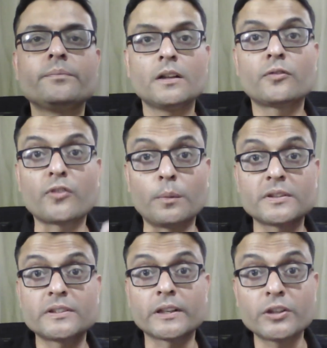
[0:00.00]
From a
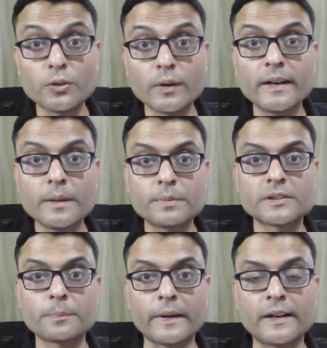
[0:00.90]
security
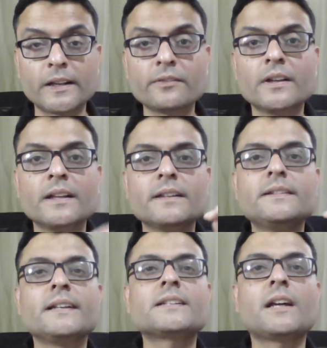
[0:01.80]
perspective,
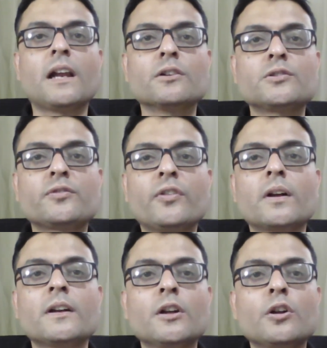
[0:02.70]
this allows
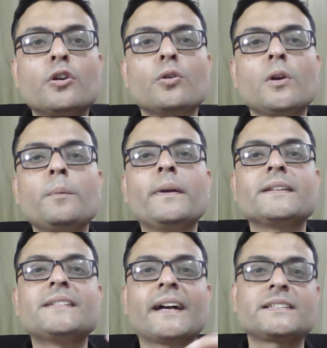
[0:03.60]
for
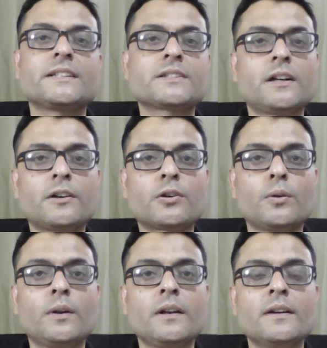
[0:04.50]
role-based access
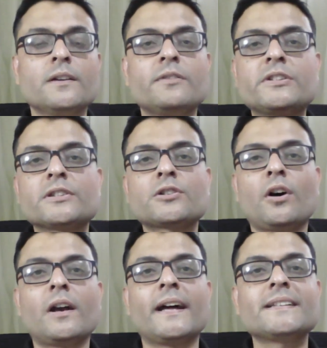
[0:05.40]
control, which is
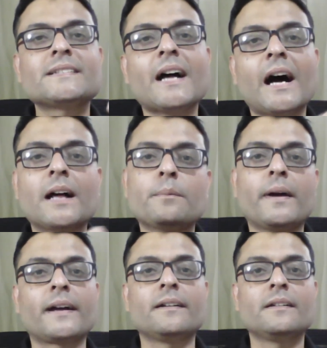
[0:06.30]
called as
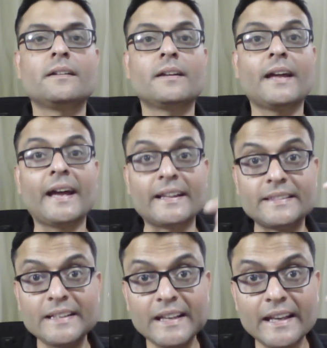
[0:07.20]
RBAC,
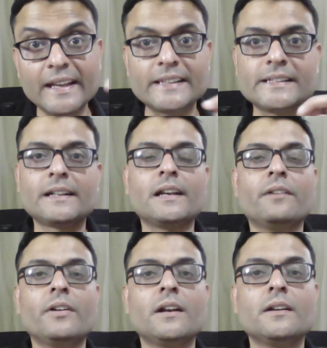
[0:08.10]
at the agent
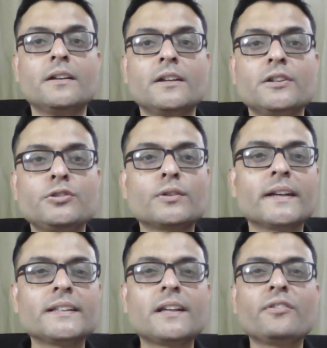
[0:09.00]
level. You
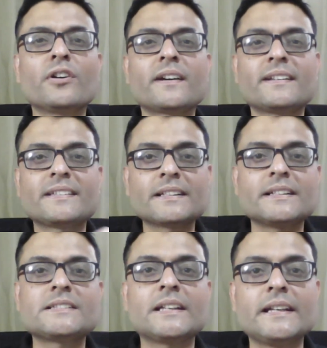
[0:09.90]
can give your
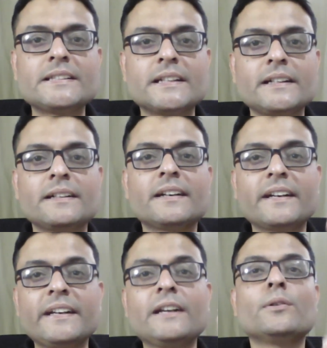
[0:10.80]
research agent
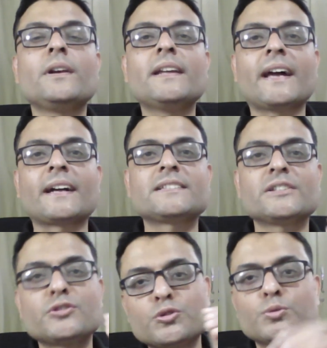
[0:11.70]
read-only
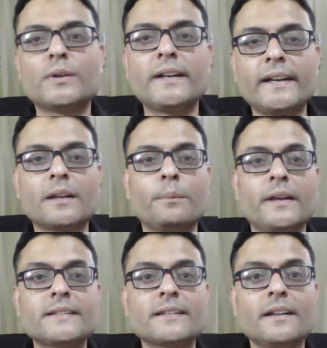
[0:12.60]
access to a
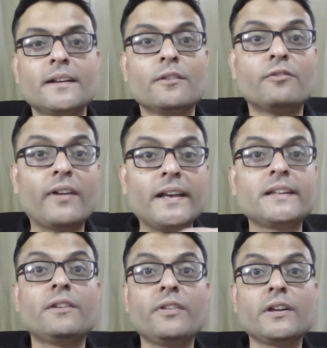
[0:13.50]
database while
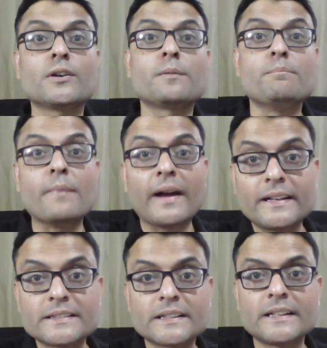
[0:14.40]
giving your
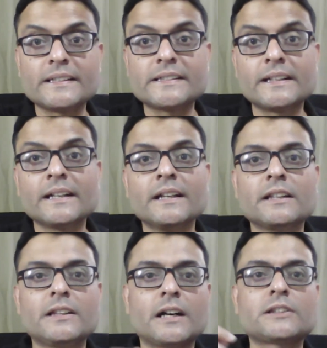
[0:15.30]
manager agent
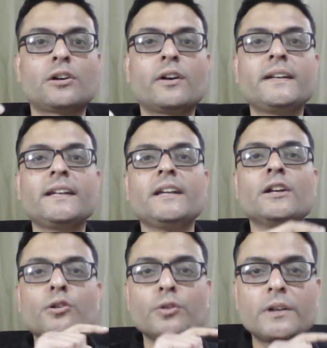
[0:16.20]
the
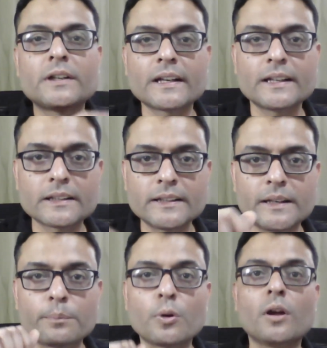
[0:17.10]
authority to trigger the
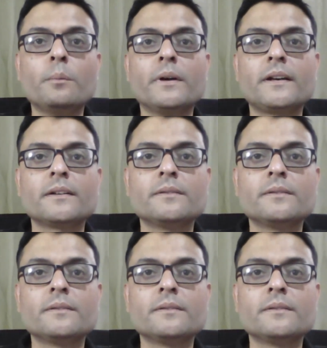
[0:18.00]
deployment.